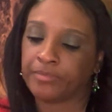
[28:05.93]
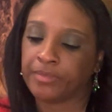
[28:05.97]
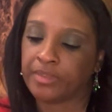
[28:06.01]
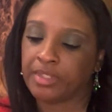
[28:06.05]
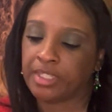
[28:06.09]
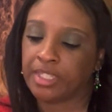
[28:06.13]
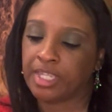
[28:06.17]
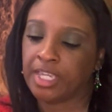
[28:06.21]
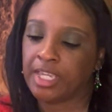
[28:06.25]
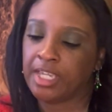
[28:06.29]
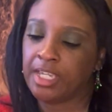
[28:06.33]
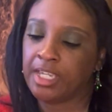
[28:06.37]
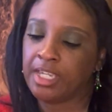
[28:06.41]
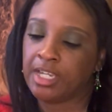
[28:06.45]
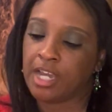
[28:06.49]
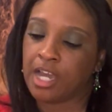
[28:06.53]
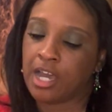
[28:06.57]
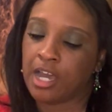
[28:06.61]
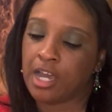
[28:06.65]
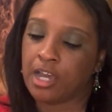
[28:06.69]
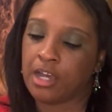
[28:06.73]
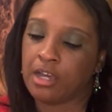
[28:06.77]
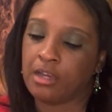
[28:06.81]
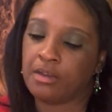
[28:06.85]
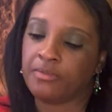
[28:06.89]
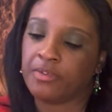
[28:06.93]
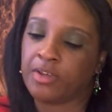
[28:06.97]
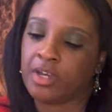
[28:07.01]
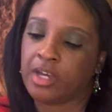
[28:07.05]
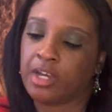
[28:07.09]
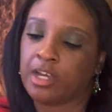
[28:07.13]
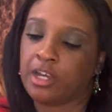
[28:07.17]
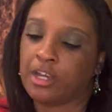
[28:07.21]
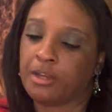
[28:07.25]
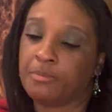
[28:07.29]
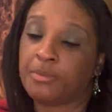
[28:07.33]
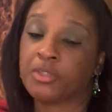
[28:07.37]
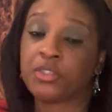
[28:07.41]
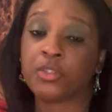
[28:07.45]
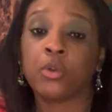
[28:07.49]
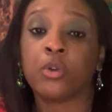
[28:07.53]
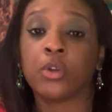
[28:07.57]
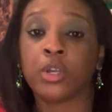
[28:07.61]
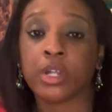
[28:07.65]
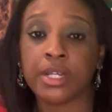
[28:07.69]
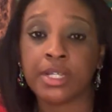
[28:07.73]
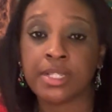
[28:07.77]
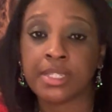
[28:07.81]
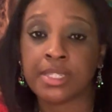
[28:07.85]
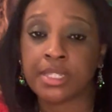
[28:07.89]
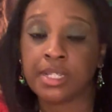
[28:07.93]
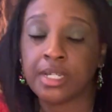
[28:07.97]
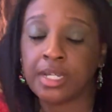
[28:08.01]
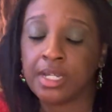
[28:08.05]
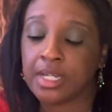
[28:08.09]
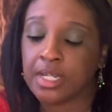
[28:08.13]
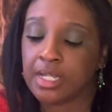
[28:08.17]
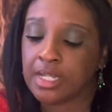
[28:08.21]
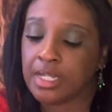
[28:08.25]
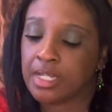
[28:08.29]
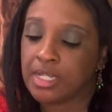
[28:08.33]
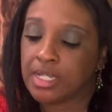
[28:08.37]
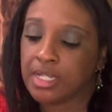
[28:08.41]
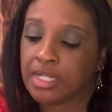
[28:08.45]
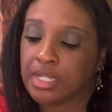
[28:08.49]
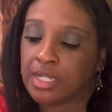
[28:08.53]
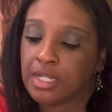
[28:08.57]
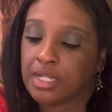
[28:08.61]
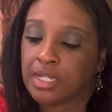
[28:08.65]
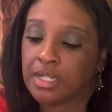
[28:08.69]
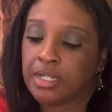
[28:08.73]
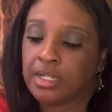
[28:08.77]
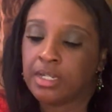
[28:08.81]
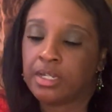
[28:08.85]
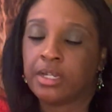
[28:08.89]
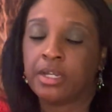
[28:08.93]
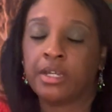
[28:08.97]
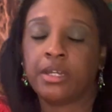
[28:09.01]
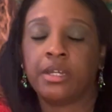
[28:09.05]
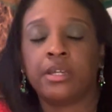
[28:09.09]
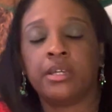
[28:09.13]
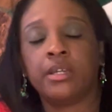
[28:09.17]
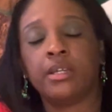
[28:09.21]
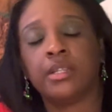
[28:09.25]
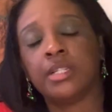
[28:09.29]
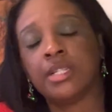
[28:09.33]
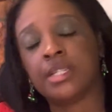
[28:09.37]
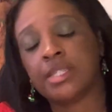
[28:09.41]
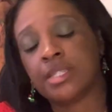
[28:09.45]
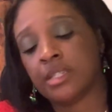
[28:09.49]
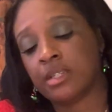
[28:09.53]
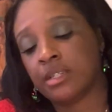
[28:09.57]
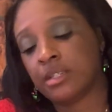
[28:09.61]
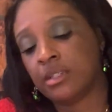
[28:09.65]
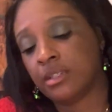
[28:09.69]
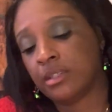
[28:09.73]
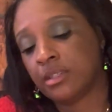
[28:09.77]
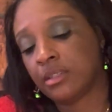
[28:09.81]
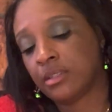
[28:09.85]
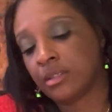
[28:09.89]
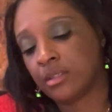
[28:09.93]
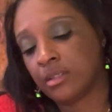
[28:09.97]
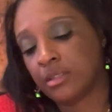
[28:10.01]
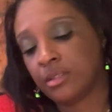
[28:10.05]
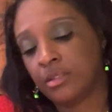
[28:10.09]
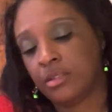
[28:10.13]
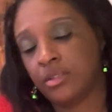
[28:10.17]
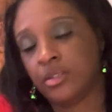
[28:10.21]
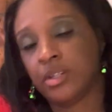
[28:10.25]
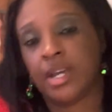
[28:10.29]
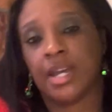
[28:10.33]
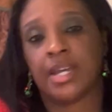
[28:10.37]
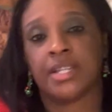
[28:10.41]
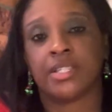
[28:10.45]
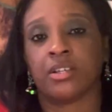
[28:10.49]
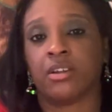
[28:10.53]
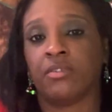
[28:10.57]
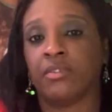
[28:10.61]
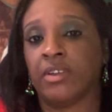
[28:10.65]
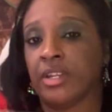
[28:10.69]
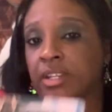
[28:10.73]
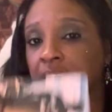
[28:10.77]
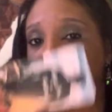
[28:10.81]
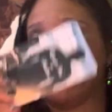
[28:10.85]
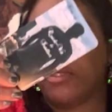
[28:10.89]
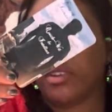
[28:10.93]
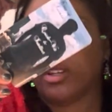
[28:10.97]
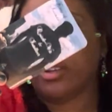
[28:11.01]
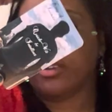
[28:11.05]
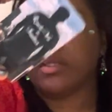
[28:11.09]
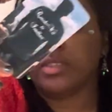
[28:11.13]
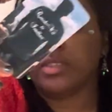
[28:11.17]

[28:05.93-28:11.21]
King of Swords. Listen, you guys already figured